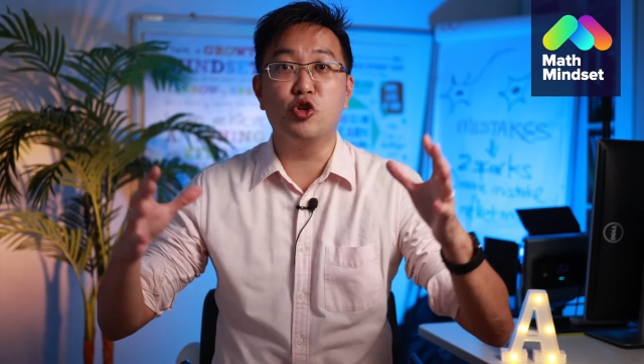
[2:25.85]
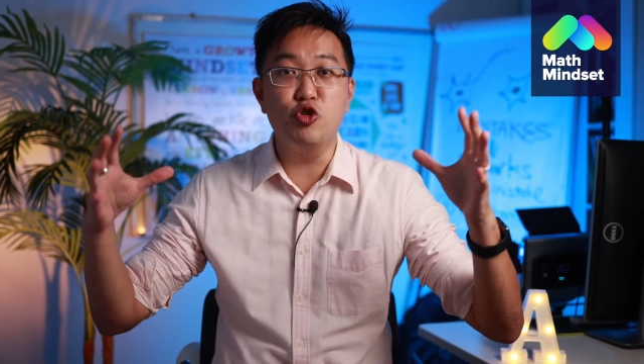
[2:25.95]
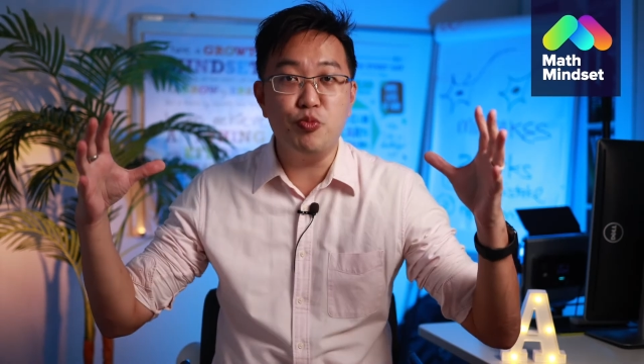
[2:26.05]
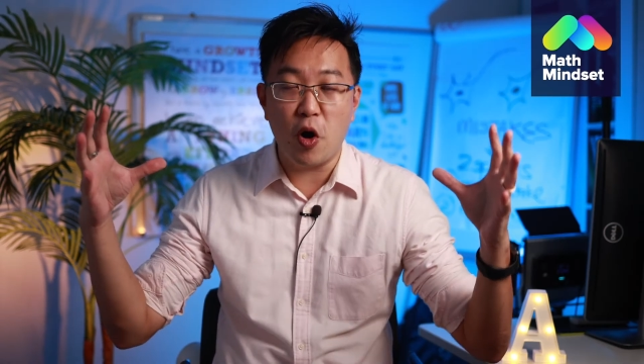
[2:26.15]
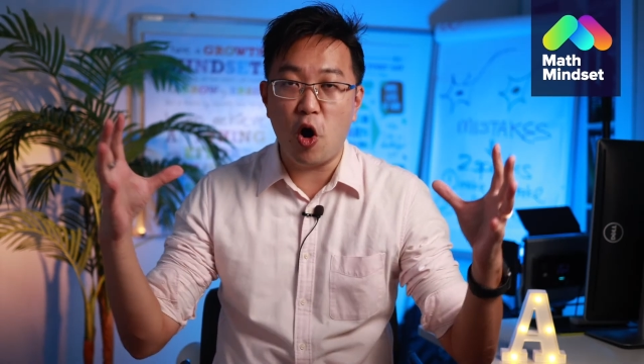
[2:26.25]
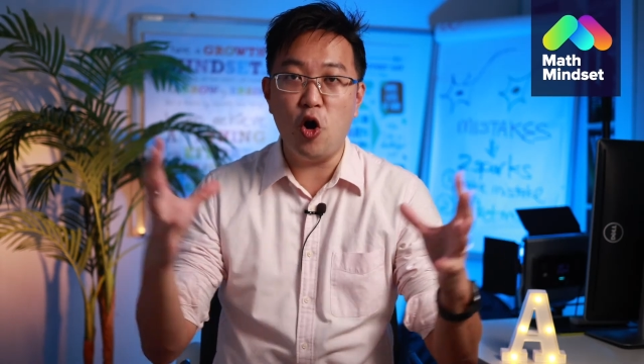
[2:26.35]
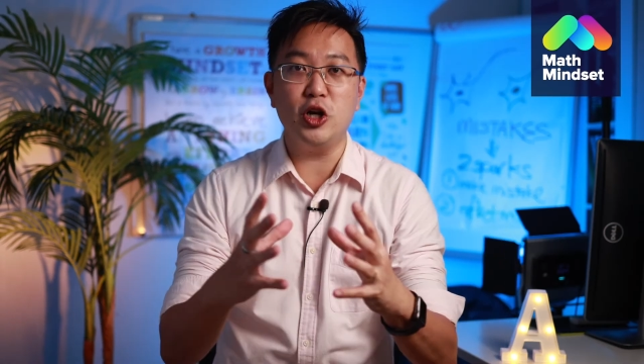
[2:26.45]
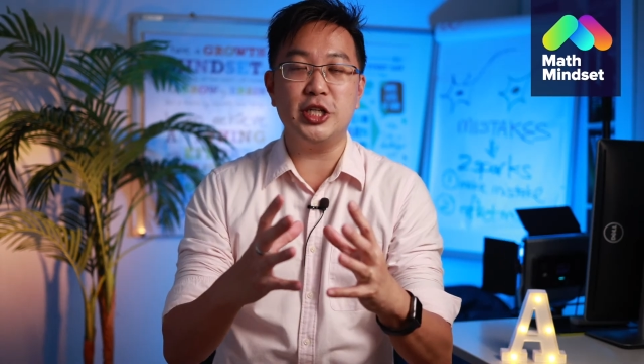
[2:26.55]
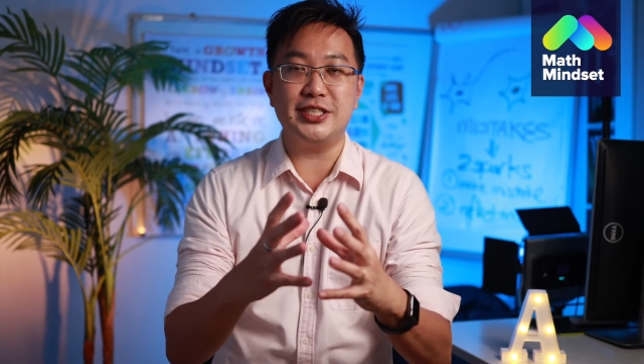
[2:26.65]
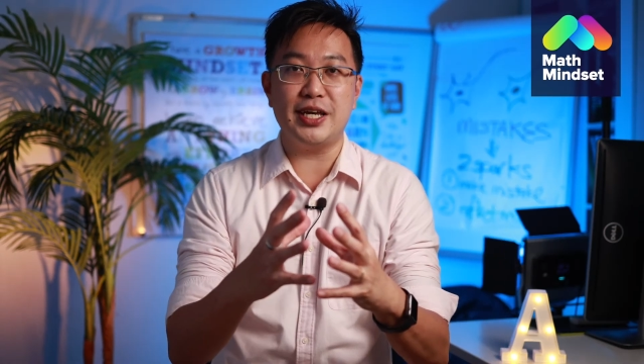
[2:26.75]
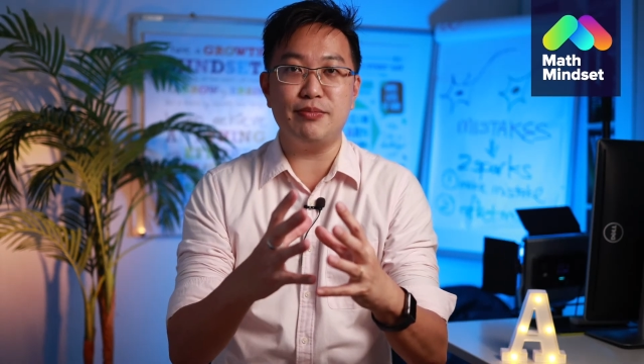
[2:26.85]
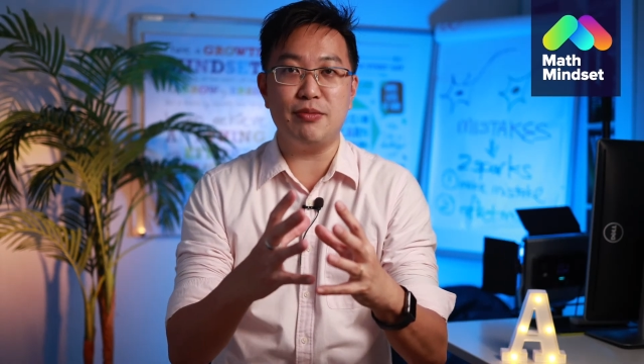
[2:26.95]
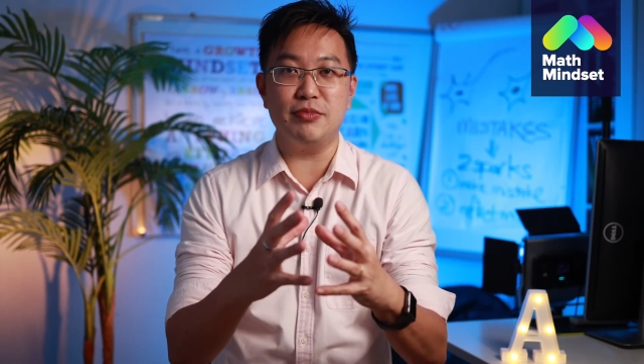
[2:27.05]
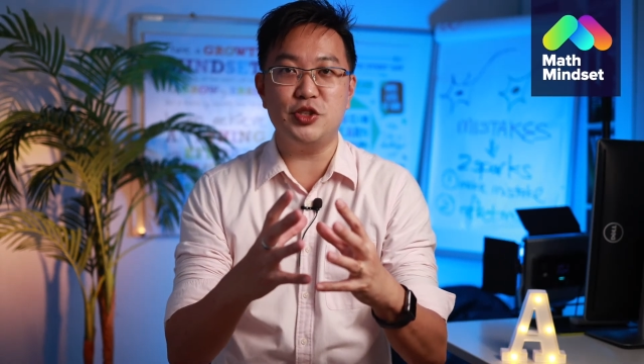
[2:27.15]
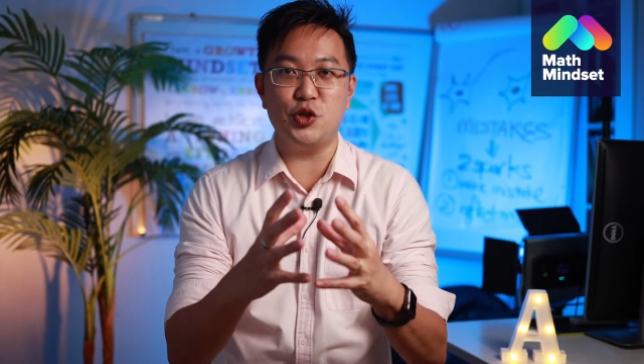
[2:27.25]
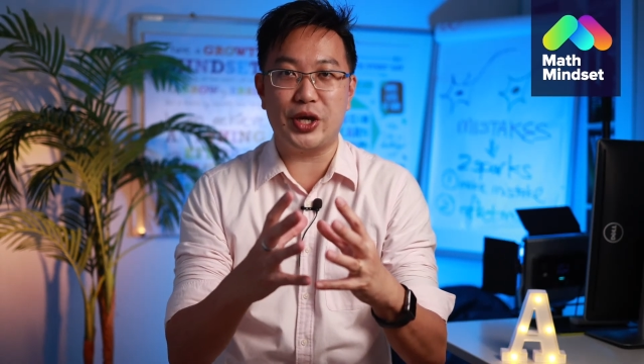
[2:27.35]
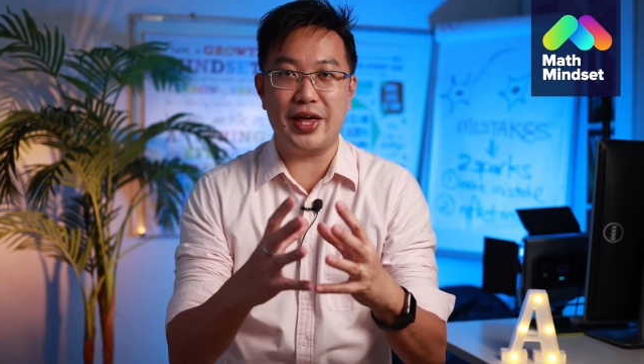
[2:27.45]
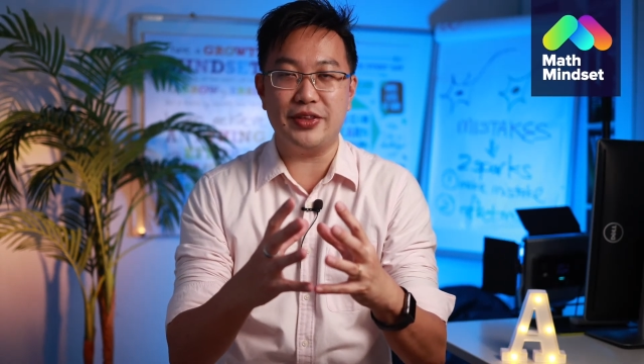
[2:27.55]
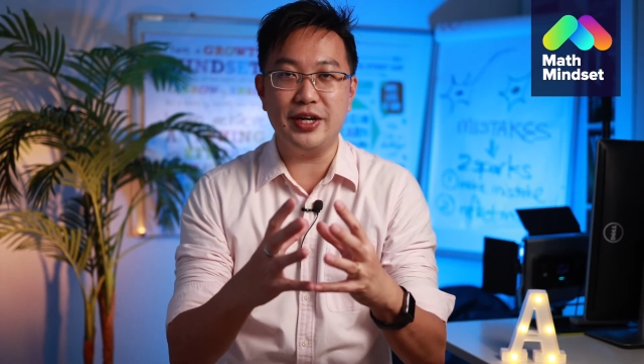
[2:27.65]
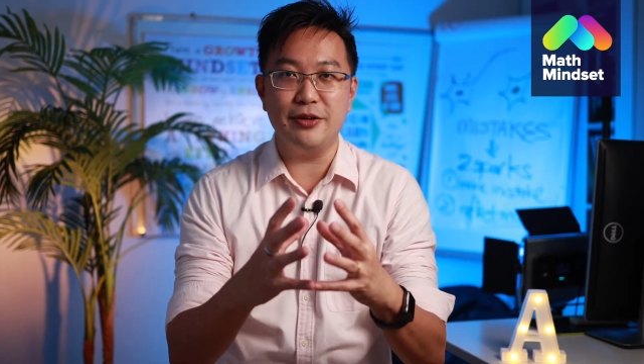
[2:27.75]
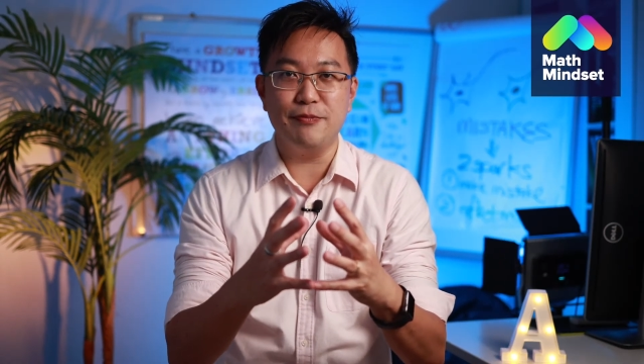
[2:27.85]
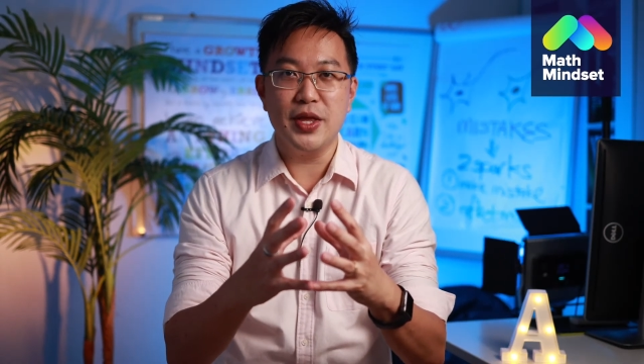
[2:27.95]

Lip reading: group all the same numbers together